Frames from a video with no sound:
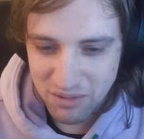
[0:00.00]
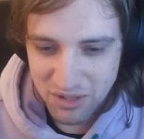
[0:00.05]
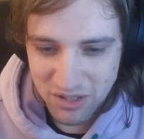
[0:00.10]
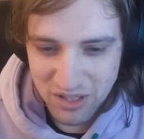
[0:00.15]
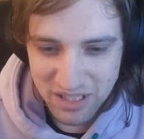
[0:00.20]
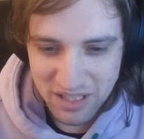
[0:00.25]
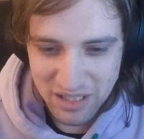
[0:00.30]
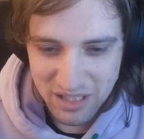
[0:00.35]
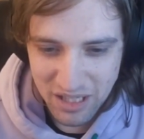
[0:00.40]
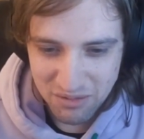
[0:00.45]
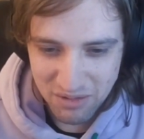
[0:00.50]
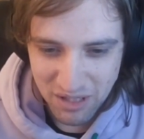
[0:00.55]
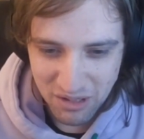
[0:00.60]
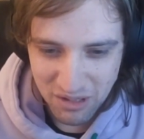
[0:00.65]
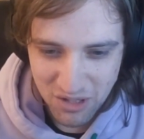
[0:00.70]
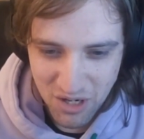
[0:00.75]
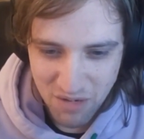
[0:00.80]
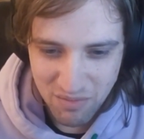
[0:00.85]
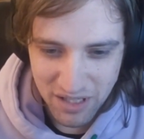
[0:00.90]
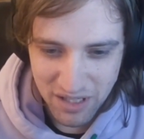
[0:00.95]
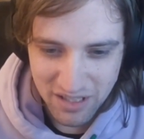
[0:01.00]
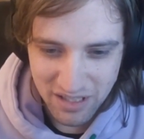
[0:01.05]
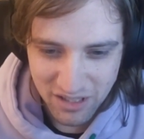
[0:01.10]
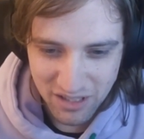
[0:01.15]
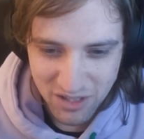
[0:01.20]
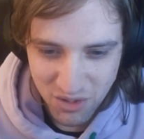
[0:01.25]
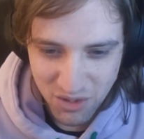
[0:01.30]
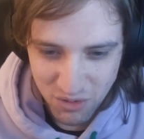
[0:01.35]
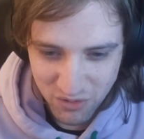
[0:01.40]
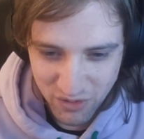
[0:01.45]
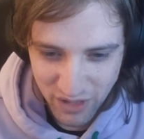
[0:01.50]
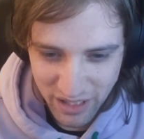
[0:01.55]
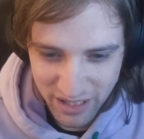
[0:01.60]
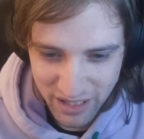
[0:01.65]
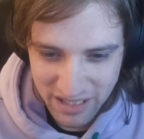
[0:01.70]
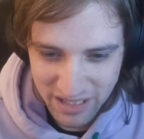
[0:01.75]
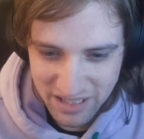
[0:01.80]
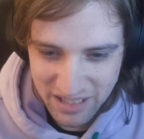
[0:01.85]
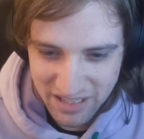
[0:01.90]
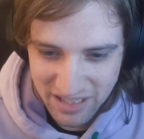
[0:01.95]
Let me do this announcement. I'll go back to that because you're
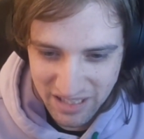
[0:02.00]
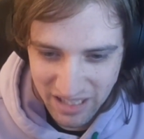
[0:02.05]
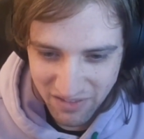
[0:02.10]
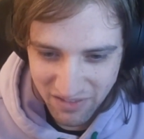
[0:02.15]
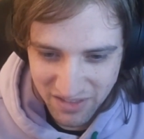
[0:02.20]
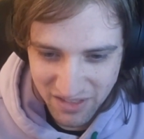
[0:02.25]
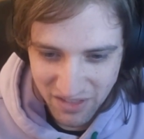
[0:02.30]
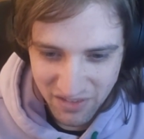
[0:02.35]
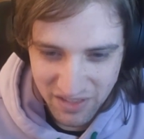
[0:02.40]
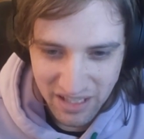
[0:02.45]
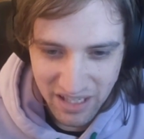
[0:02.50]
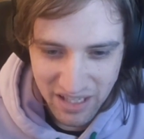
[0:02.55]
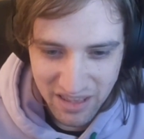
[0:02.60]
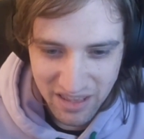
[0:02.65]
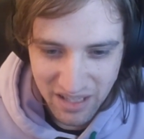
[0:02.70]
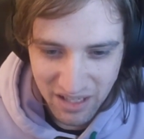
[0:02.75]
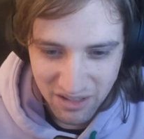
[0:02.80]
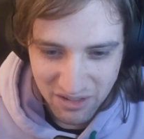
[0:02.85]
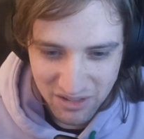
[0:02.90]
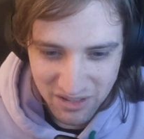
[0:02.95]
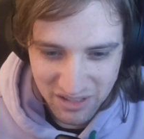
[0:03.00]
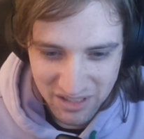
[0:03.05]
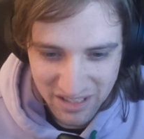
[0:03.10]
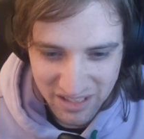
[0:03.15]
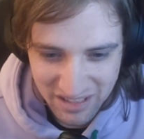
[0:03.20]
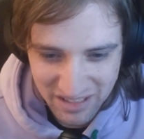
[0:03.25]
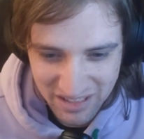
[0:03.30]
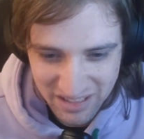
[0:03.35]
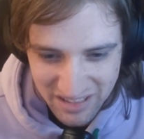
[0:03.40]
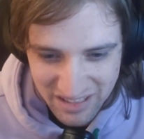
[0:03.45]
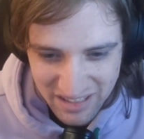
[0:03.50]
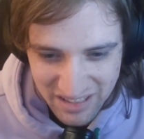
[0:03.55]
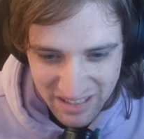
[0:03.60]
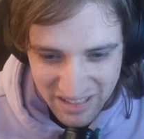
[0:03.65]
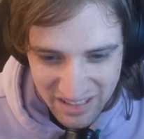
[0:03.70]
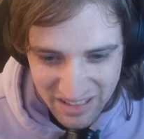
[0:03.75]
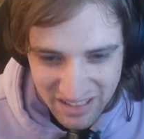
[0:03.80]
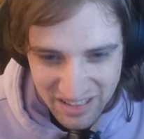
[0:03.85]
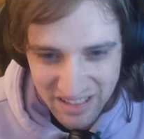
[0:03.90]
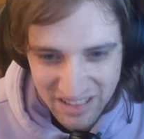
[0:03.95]
right. He did have seventy-eight thousand.
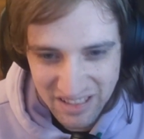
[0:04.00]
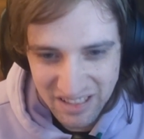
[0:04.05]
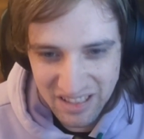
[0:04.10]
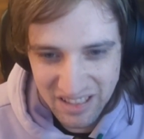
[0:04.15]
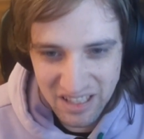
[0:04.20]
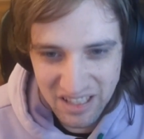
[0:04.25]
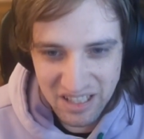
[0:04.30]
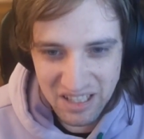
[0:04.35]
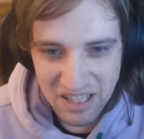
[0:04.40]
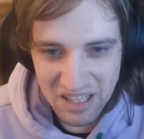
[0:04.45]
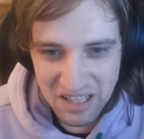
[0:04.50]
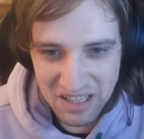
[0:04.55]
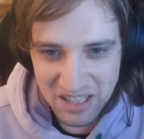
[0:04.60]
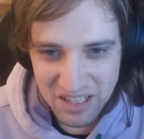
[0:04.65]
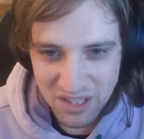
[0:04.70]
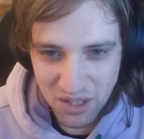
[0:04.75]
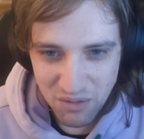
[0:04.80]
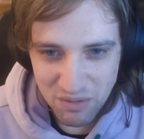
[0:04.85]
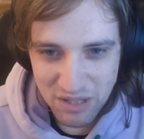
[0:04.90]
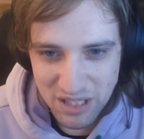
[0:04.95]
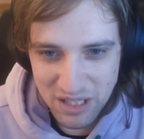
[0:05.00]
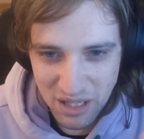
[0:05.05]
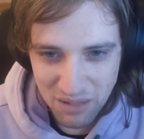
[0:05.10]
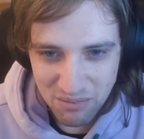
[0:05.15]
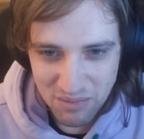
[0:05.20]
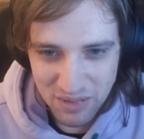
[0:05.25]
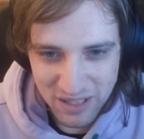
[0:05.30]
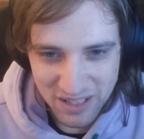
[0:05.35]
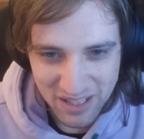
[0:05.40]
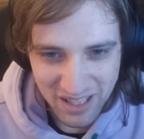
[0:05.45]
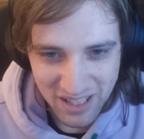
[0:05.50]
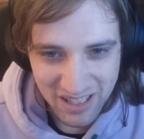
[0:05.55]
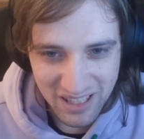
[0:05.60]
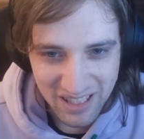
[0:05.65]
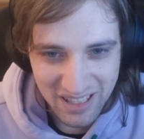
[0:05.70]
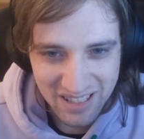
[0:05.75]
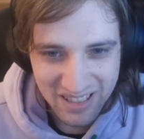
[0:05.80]
There's so many numbers.